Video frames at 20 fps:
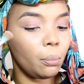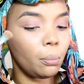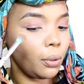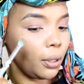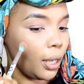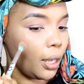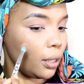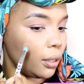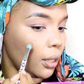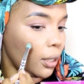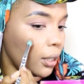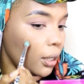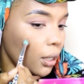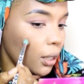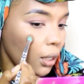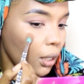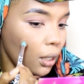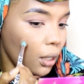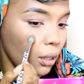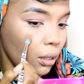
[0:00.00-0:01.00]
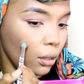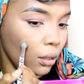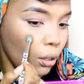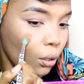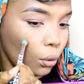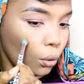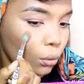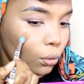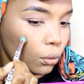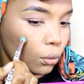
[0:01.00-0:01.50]
blend it
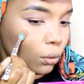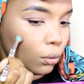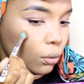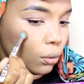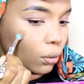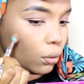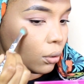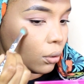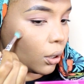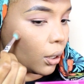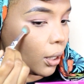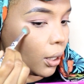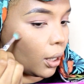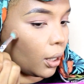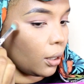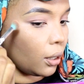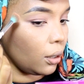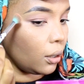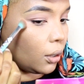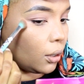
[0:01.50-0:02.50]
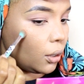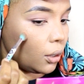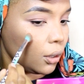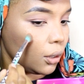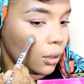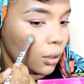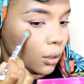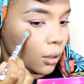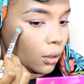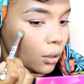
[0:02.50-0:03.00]
in. Oh, okay.
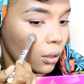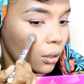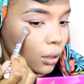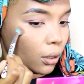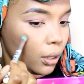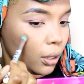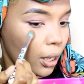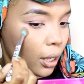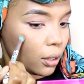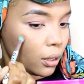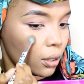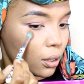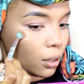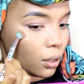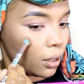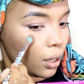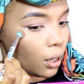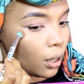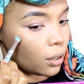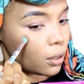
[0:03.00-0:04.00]
Yes.